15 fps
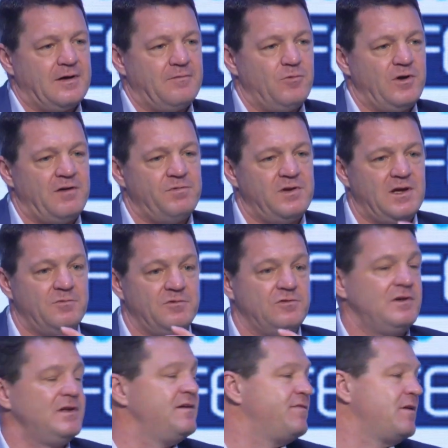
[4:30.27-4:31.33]
we have been able
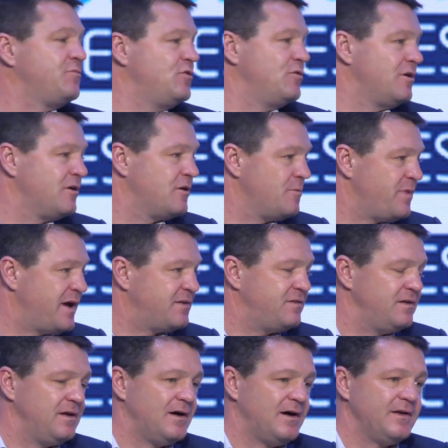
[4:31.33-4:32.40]
to live up to our
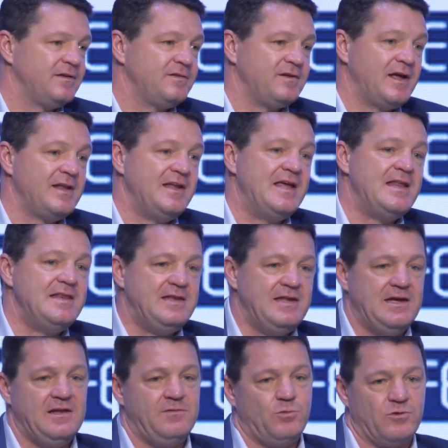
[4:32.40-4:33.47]
capacity guidance. And
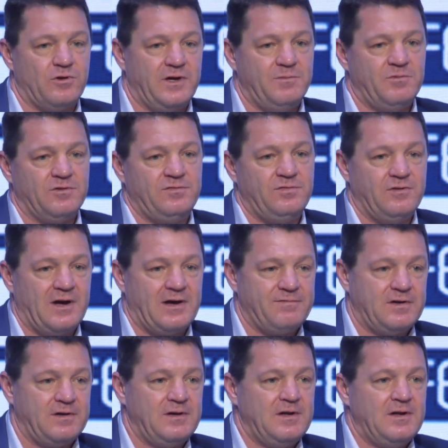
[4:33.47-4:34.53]
indeed, we're able to
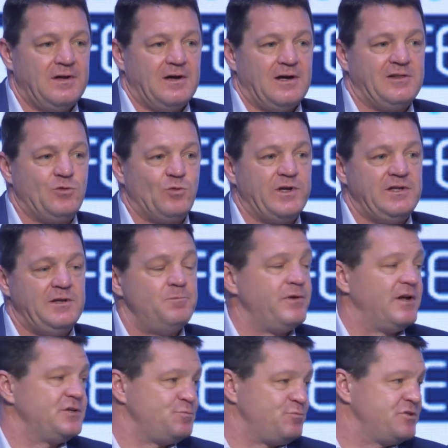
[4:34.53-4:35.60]
have a
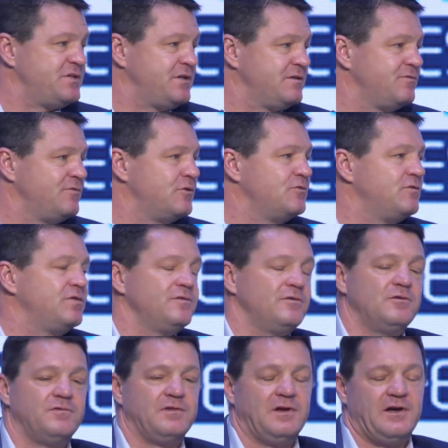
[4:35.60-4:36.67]
20+% growth
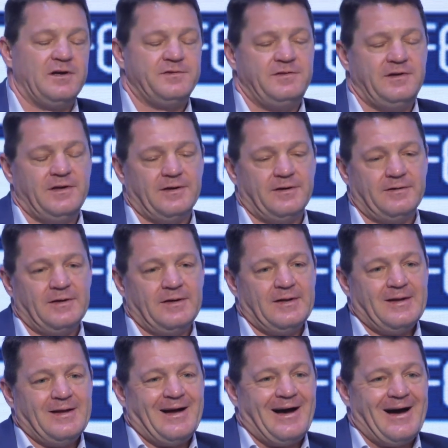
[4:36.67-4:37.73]
over last year.
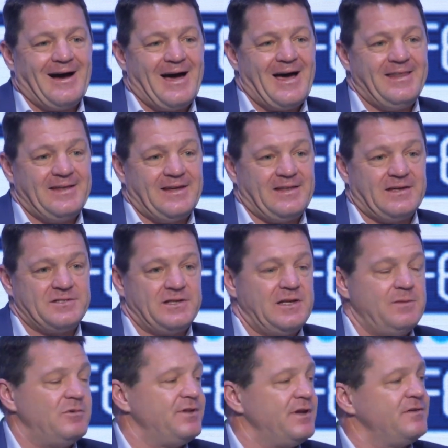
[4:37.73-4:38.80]
And that has
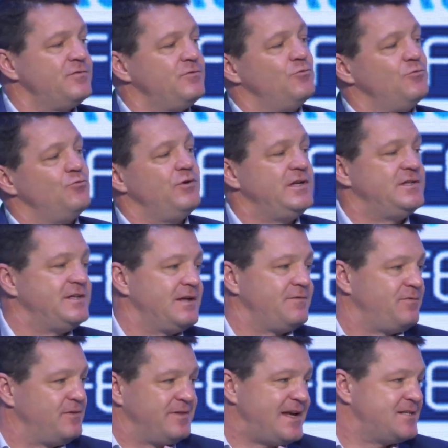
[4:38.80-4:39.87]
enabled us to reach that
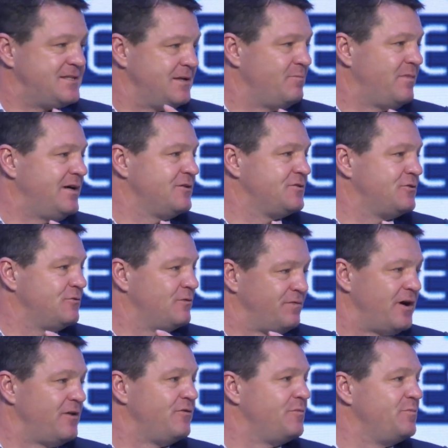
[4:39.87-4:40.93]
fantastic milestone of
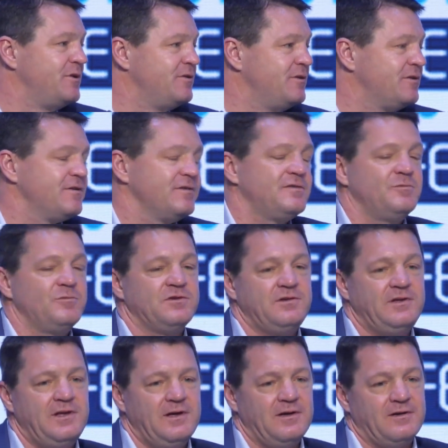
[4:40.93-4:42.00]
100 million customers a
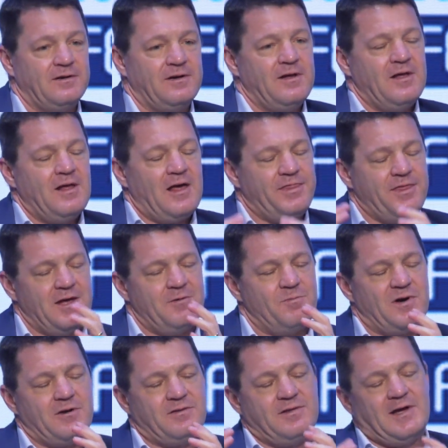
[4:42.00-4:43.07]
year. And think
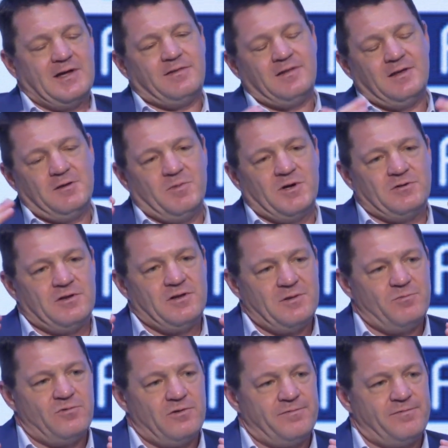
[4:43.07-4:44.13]
about that. Think about the
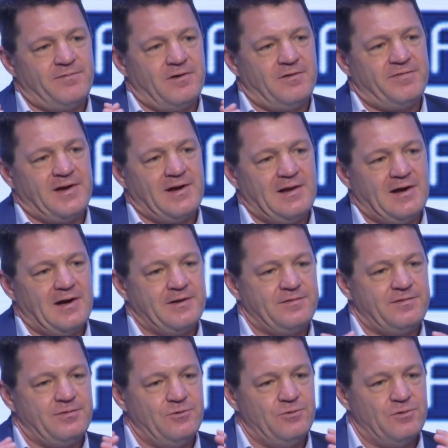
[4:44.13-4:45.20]
number of airlines
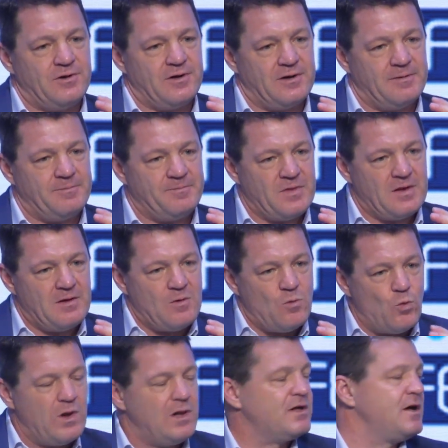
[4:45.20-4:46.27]
who are
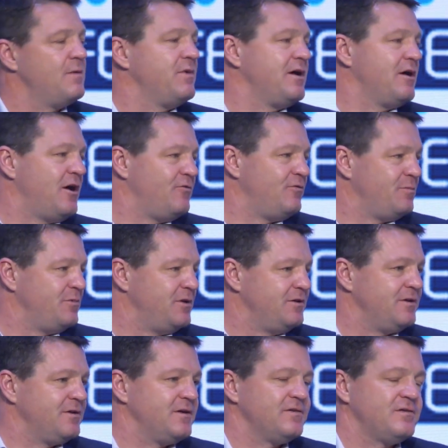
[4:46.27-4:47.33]
welcoming 100
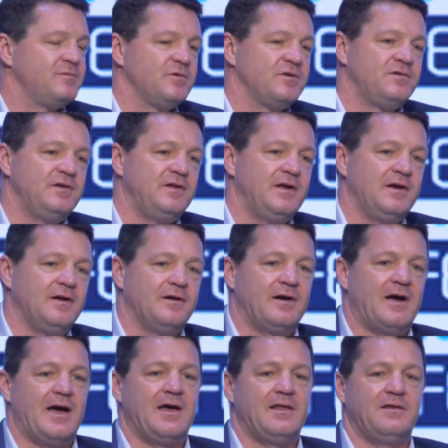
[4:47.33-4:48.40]
million customers a year,
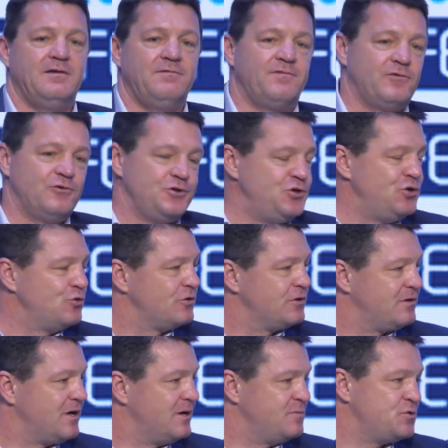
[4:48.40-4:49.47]
and the very short
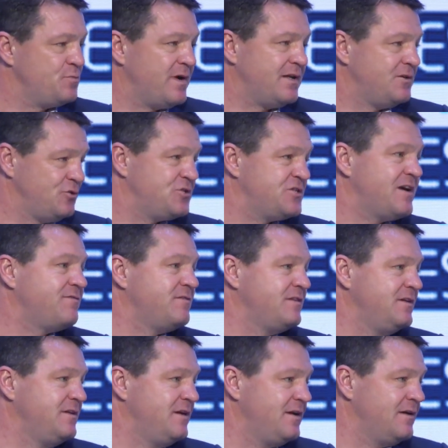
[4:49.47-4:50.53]
time span, just
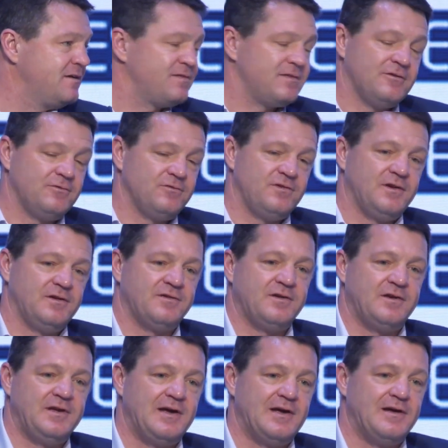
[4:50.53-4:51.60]
17 years. I don't think there's
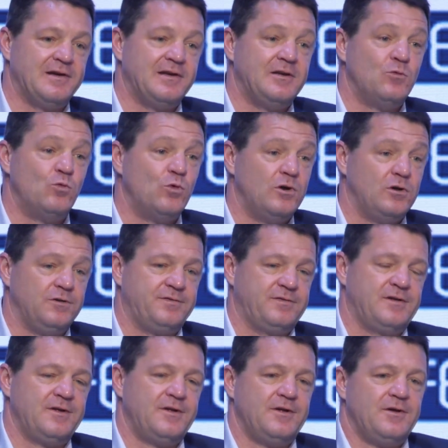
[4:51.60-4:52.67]
any airline in the
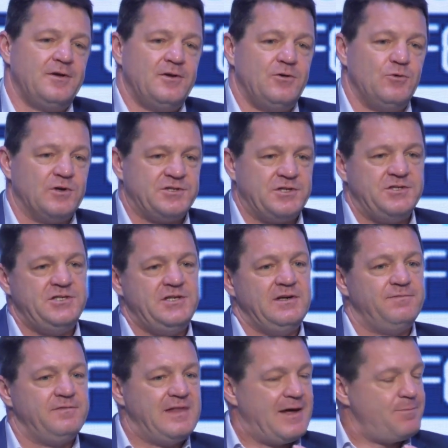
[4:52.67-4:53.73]
world who has
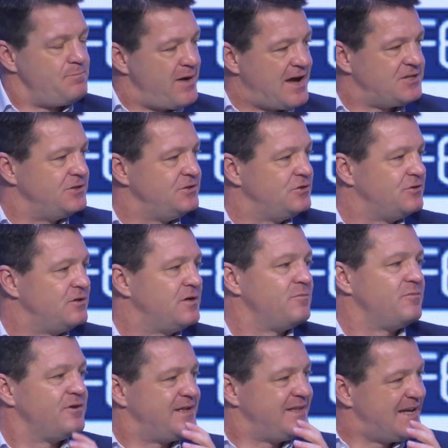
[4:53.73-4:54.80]
achieved that passenger
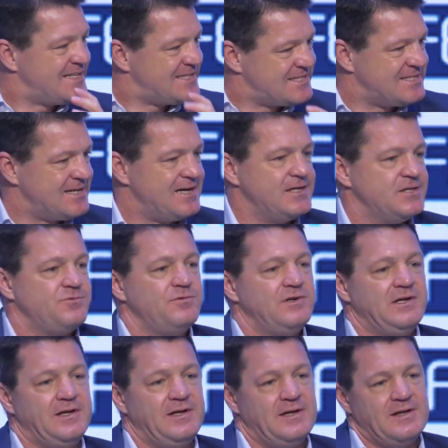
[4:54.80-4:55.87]
number and that size really